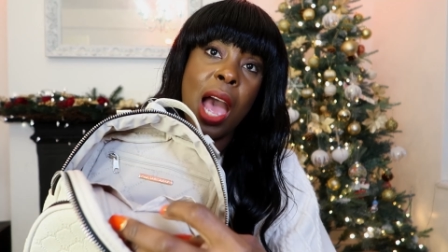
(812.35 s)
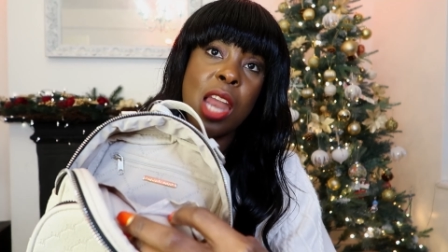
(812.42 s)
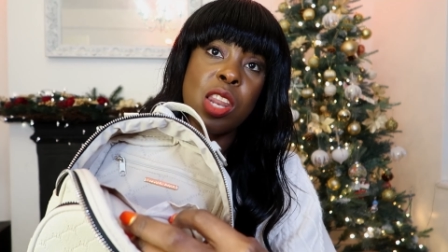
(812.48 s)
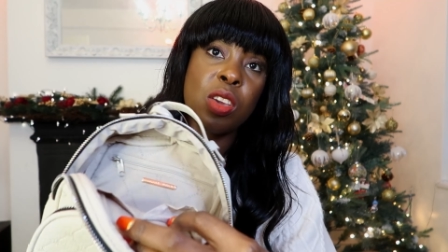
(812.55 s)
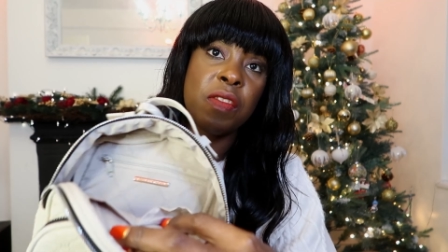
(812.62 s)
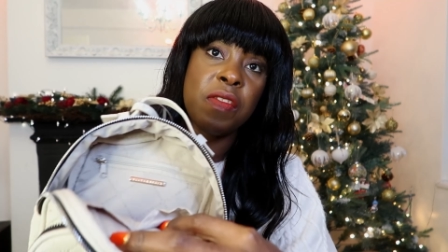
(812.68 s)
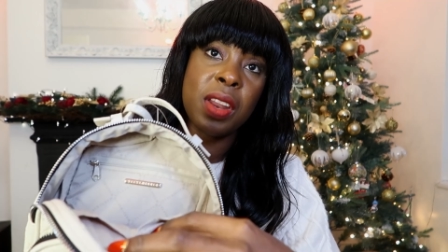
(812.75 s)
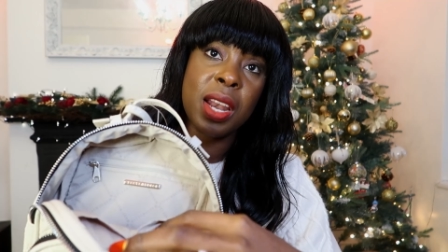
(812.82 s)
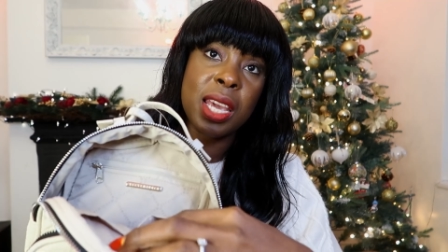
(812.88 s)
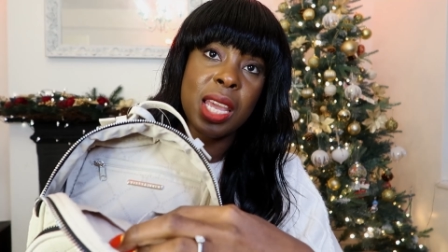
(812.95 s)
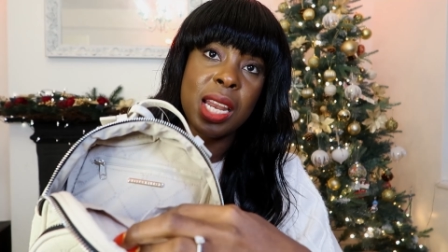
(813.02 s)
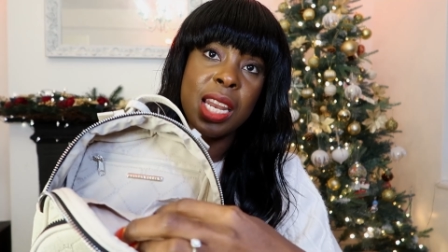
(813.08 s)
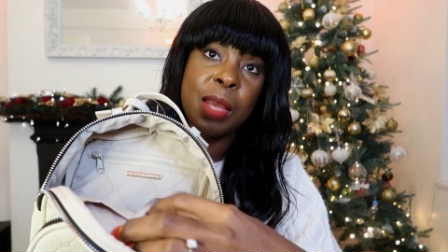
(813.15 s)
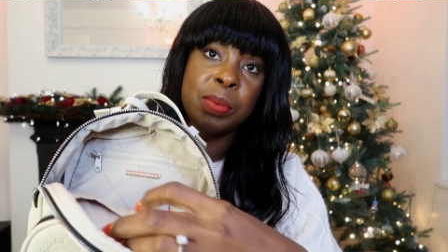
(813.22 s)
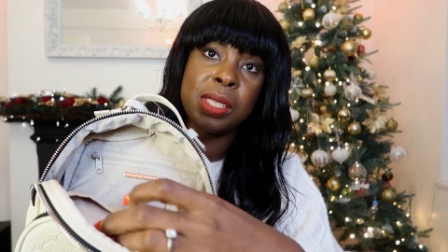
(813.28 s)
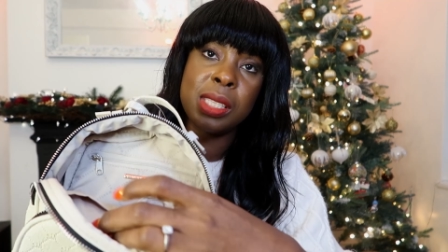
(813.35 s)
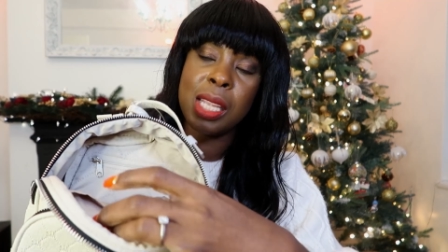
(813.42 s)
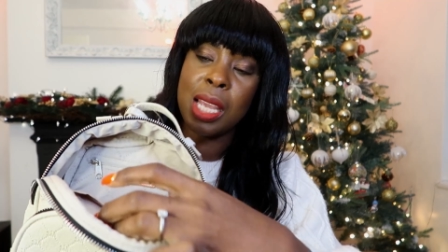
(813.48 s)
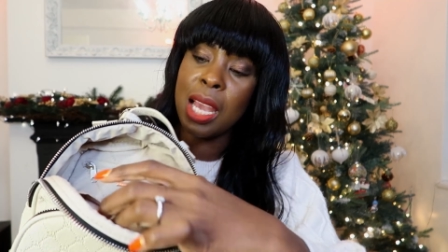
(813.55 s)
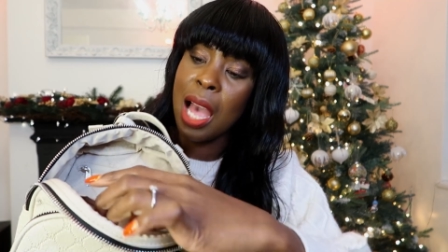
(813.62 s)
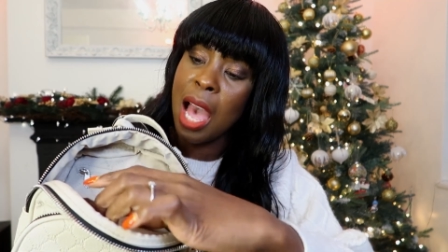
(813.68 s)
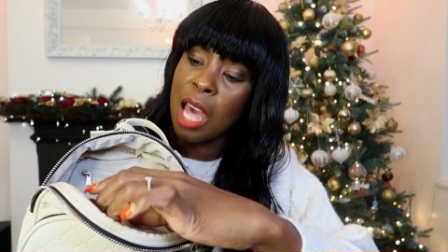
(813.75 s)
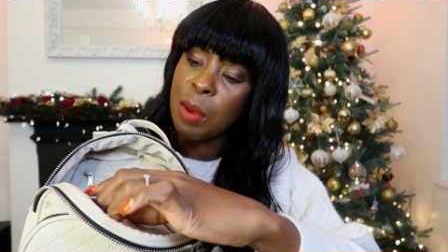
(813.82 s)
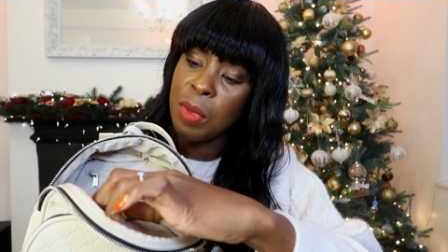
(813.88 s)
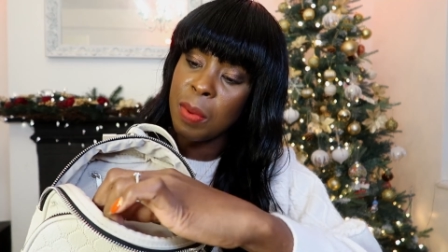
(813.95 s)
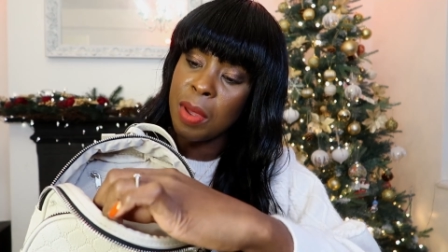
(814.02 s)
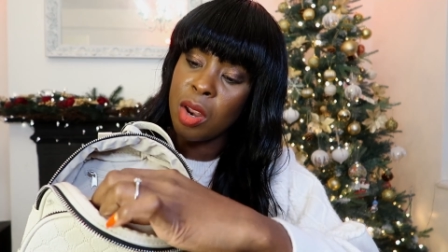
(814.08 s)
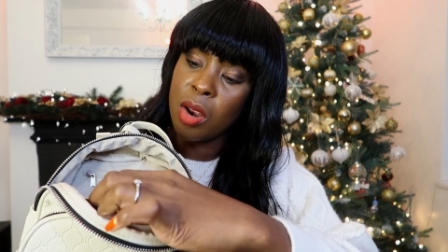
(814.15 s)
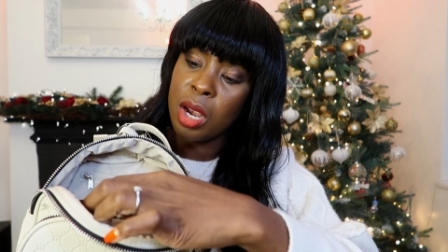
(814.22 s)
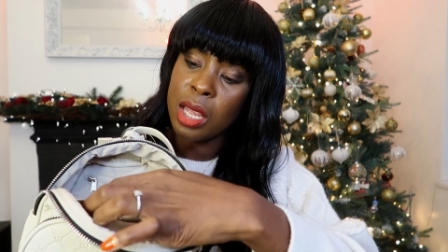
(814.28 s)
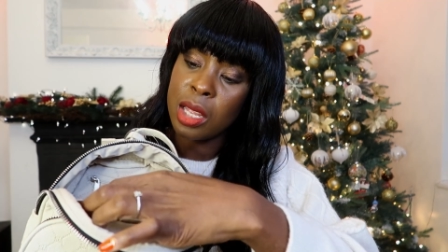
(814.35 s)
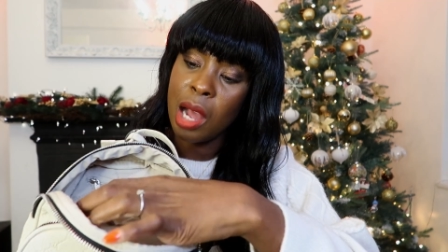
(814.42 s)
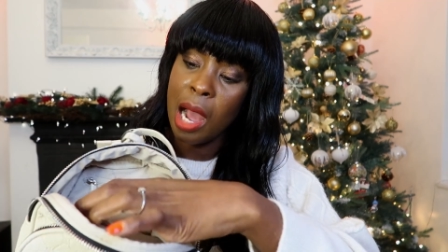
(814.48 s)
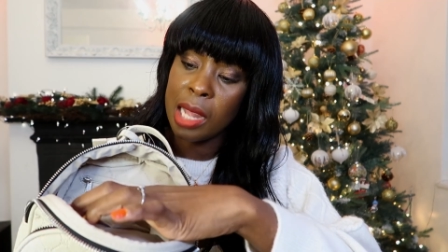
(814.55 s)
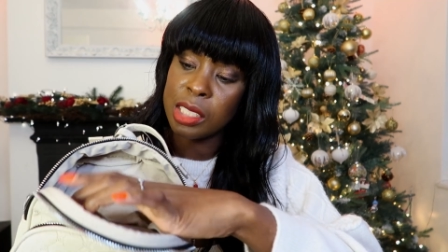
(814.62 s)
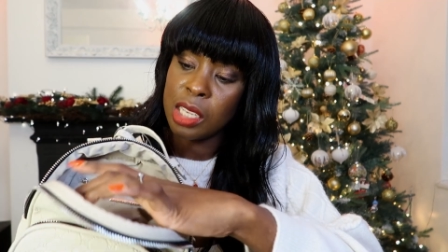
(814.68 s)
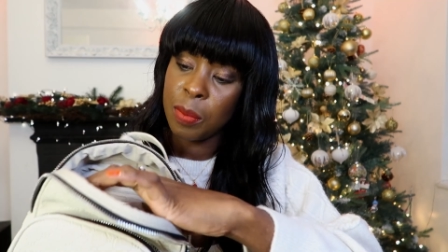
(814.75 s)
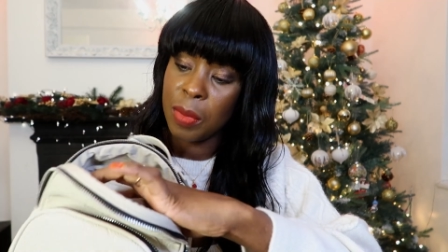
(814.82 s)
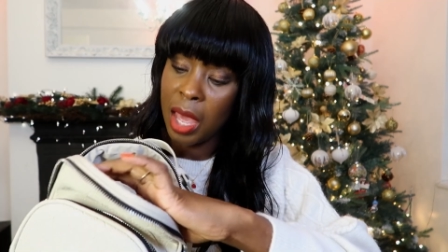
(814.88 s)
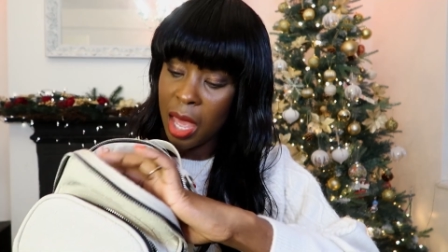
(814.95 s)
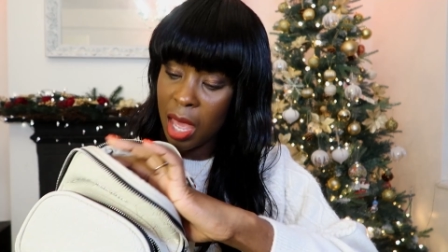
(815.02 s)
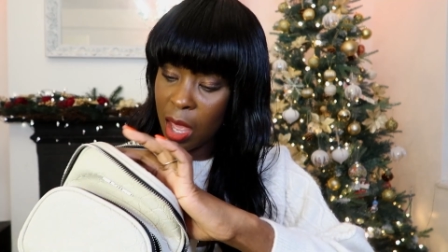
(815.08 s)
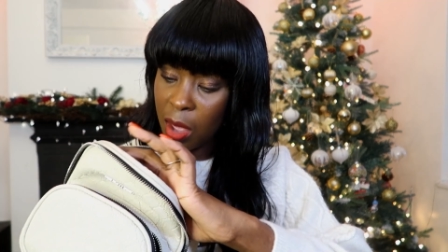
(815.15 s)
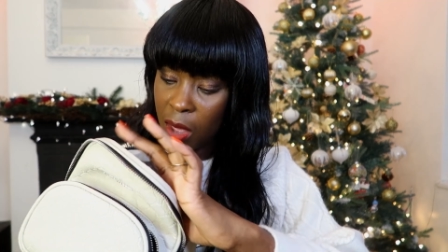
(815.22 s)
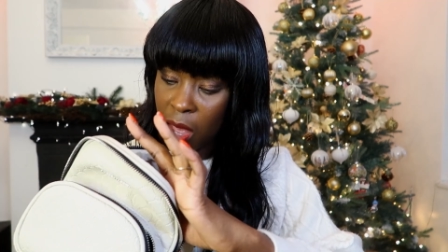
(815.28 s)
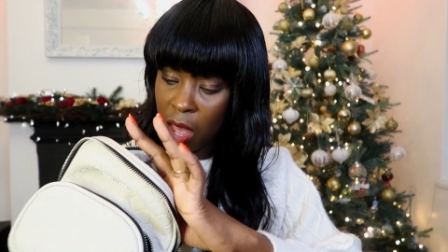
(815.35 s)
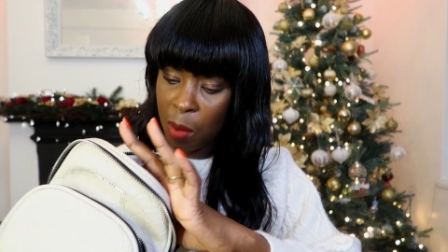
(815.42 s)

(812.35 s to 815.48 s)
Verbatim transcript: and you can fit like a lipstick and maybe another little item here